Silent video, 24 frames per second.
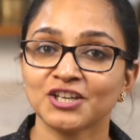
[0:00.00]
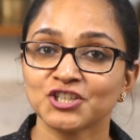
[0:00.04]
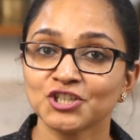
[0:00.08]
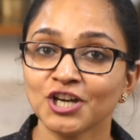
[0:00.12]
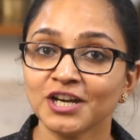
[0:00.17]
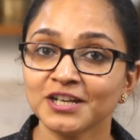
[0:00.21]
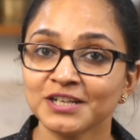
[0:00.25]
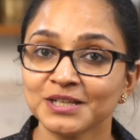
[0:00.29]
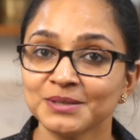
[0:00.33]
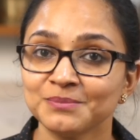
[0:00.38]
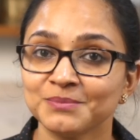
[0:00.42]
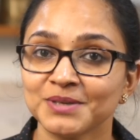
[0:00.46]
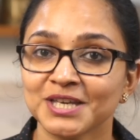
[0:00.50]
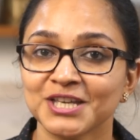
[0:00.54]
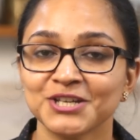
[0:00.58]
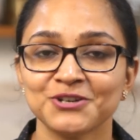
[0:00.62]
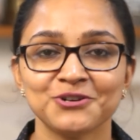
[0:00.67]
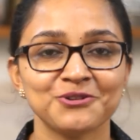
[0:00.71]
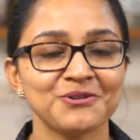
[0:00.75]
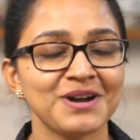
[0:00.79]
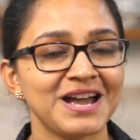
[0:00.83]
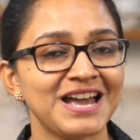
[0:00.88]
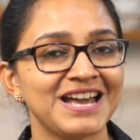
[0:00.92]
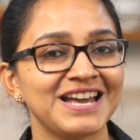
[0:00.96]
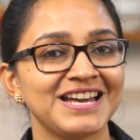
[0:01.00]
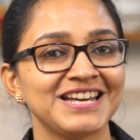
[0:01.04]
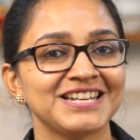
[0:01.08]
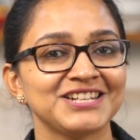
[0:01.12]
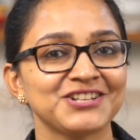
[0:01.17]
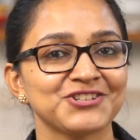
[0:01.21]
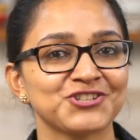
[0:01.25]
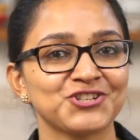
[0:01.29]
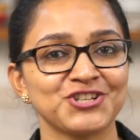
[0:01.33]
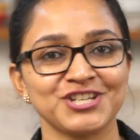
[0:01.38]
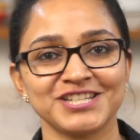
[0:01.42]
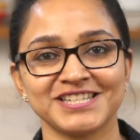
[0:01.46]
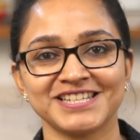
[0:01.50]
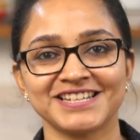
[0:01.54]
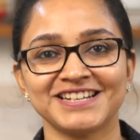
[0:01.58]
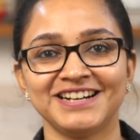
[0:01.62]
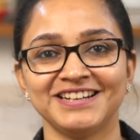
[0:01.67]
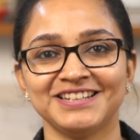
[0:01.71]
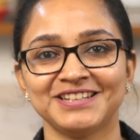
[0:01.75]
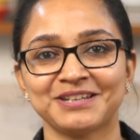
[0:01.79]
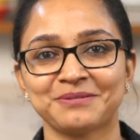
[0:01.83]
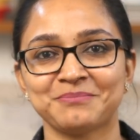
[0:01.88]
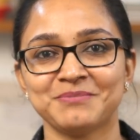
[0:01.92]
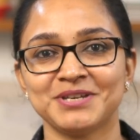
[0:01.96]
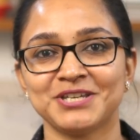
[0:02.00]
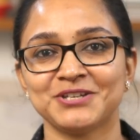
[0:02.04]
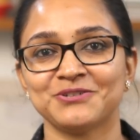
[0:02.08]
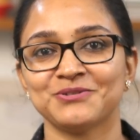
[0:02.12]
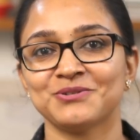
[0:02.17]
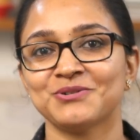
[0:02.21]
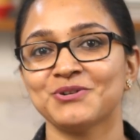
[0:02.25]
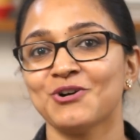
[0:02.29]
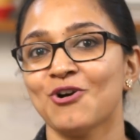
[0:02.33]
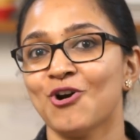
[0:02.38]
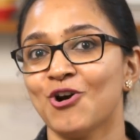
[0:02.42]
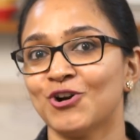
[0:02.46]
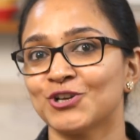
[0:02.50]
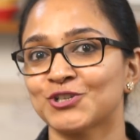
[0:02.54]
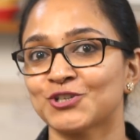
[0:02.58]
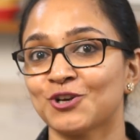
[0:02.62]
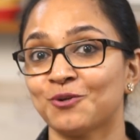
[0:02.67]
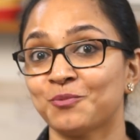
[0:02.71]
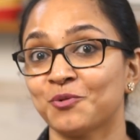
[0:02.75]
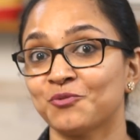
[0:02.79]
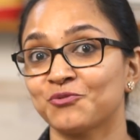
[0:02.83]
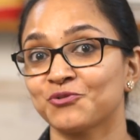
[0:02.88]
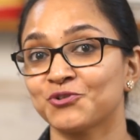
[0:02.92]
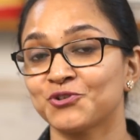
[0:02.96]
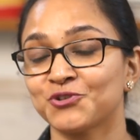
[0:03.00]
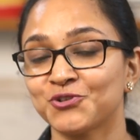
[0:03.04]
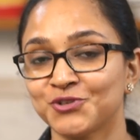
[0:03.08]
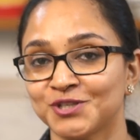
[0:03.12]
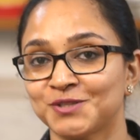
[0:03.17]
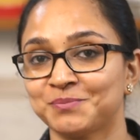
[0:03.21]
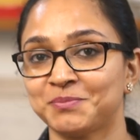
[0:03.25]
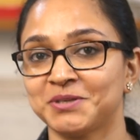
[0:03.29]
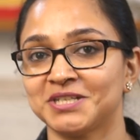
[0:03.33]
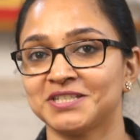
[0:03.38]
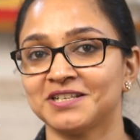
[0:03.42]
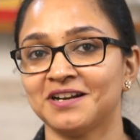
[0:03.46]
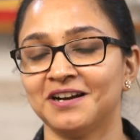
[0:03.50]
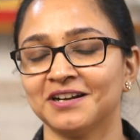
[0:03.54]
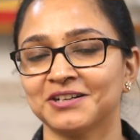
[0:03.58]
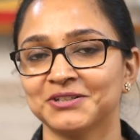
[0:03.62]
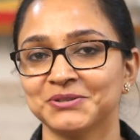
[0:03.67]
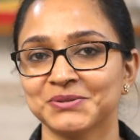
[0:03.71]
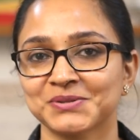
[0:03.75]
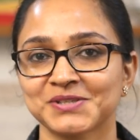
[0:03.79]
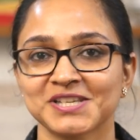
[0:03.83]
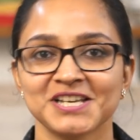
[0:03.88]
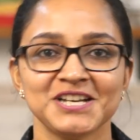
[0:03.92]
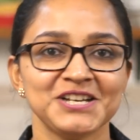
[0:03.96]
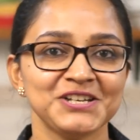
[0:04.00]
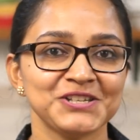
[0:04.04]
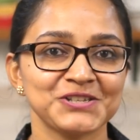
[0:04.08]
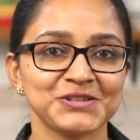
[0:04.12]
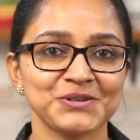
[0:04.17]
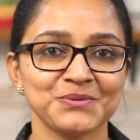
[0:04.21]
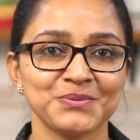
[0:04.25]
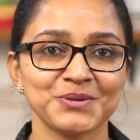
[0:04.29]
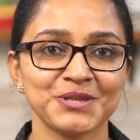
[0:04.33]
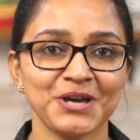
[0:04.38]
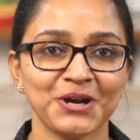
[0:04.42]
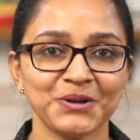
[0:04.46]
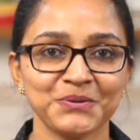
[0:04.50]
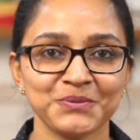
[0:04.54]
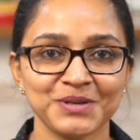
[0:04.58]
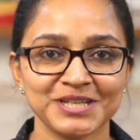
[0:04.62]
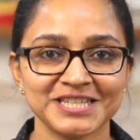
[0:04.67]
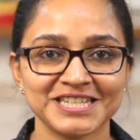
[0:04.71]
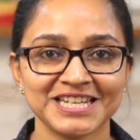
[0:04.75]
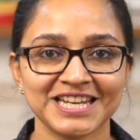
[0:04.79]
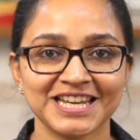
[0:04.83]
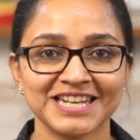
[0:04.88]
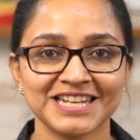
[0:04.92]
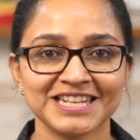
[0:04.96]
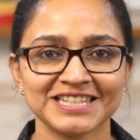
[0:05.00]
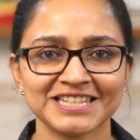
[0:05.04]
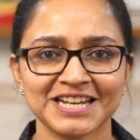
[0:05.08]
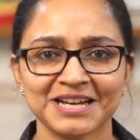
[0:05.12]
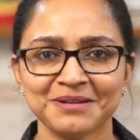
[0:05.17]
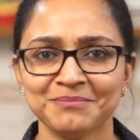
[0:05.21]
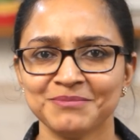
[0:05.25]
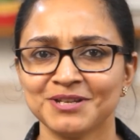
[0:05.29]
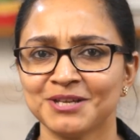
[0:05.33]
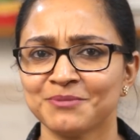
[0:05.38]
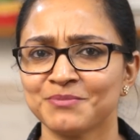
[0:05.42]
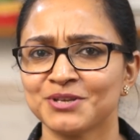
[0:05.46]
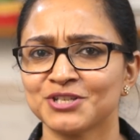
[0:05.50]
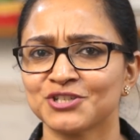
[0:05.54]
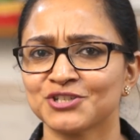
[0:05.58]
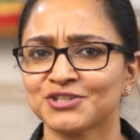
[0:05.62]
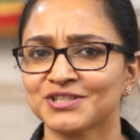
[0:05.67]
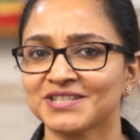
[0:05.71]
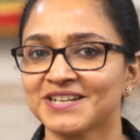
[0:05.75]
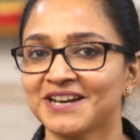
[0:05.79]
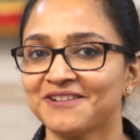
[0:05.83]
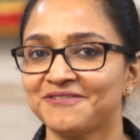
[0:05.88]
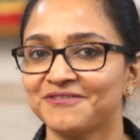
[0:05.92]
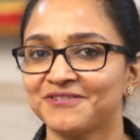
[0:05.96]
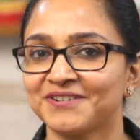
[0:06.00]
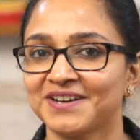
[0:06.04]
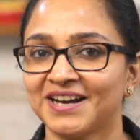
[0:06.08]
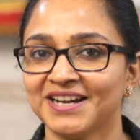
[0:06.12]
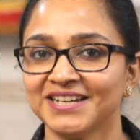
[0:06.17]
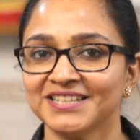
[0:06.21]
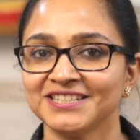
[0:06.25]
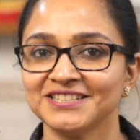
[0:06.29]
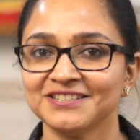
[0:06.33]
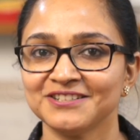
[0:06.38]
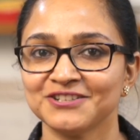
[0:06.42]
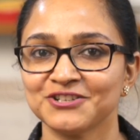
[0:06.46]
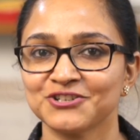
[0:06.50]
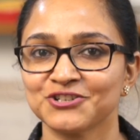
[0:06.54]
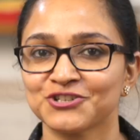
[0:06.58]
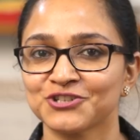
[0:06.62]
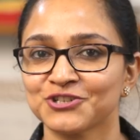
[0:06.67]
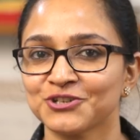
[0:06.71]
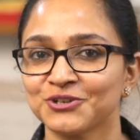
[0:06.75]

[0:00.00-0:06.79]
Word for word: achari mayo and a cheesy garlic mayo on top of crispy tacos. So without wasting any time, let me just dive right in and